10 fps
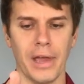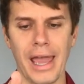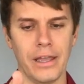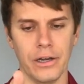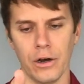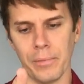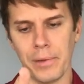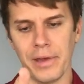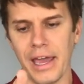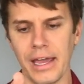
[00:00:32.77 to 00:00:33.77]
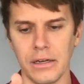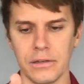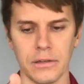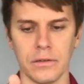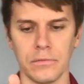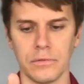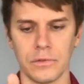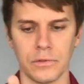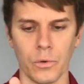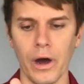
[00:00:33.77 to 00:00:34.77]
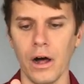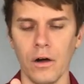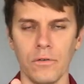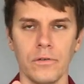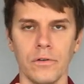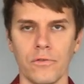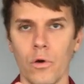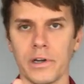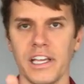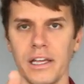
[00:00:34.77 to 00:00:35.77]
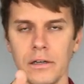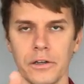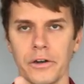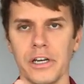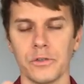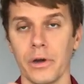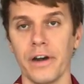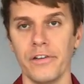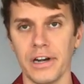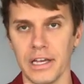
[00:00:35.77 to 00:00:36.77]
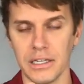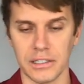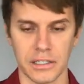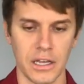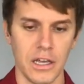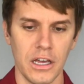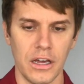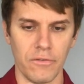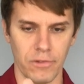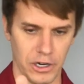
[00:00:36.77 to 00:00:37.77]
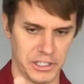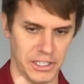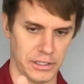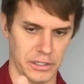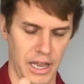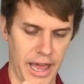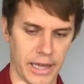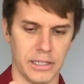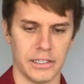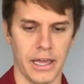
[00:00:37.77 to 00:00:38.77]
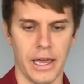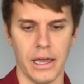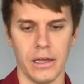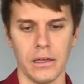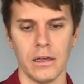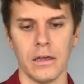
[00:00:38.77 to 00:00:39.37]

maybe 8 to 12 to 14 degrees, whatever it is, versus like, say,